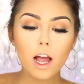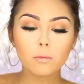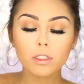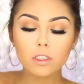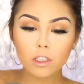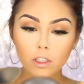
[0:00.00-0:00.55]

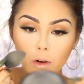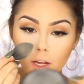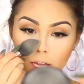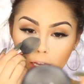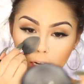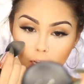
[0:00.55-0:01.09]
I'm just gonna go
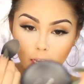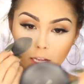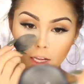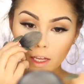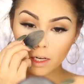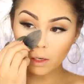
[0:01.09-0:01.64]
ahead
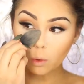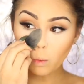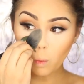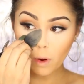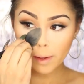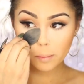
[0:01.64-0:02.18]
and
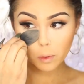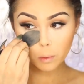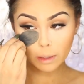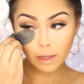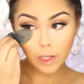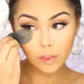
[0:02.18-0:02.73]
wipe
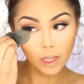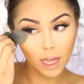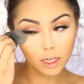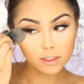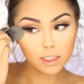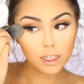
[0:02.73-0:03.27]
away the
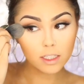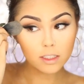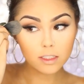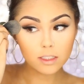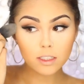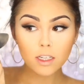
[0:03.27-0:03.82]

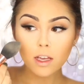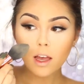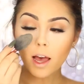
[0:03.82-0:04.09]
excess.